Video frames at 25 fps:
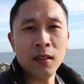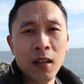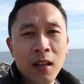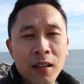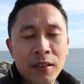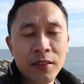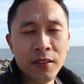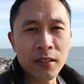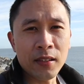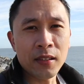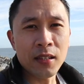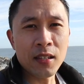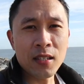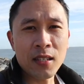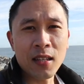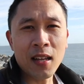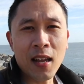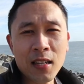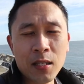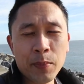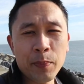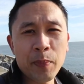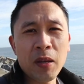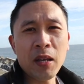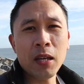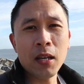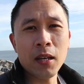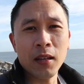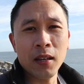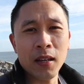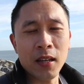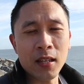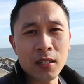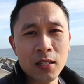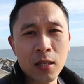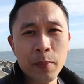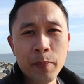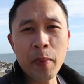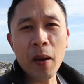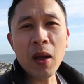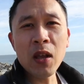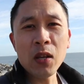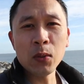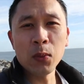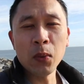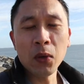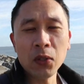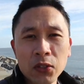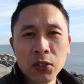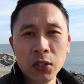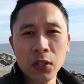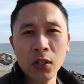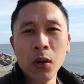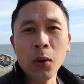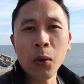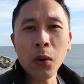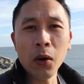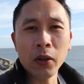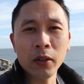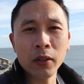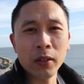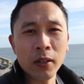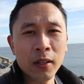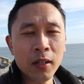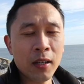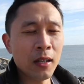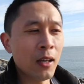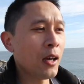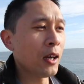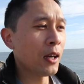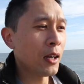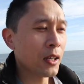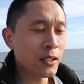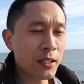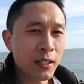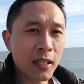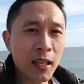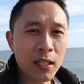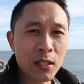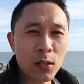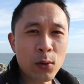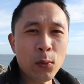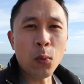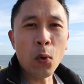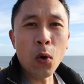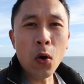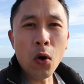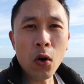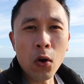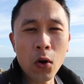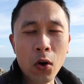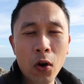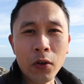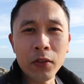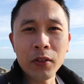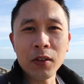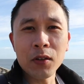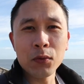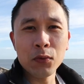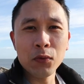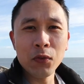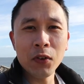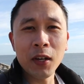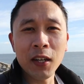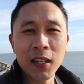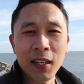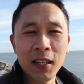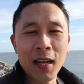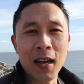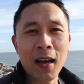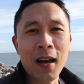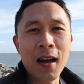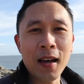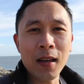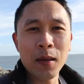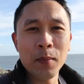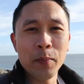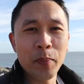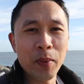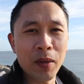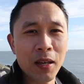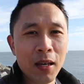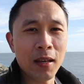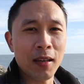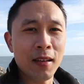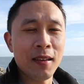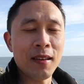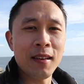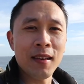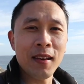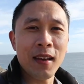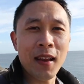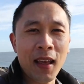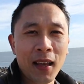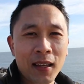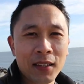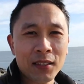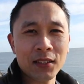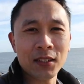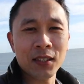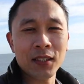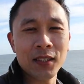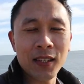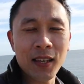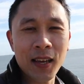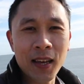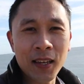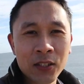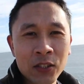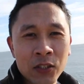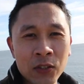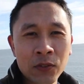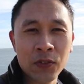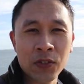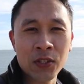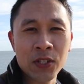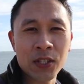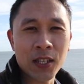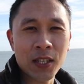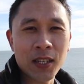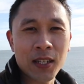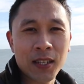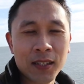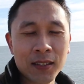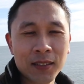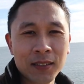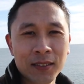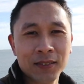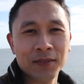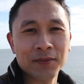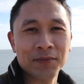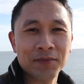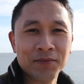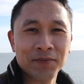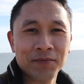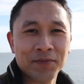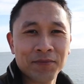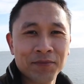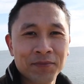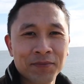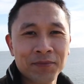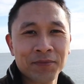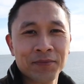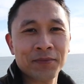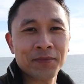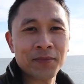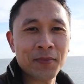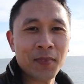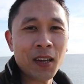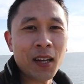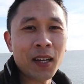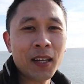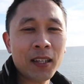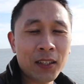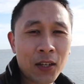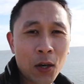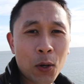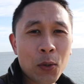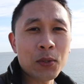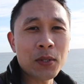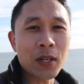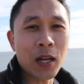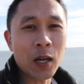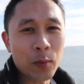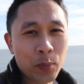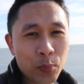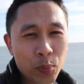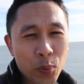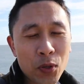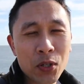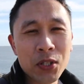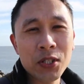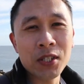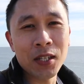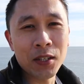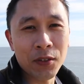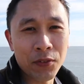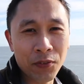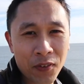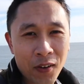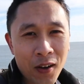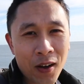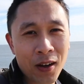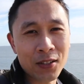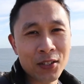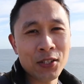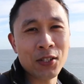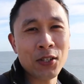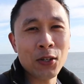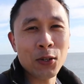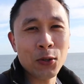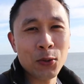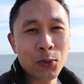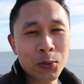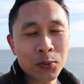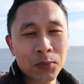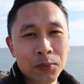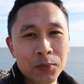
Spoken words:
I think this last pier is the best one to go on because you get to walk on this really high bit next to the edge of the sea and it goes out pretty far too.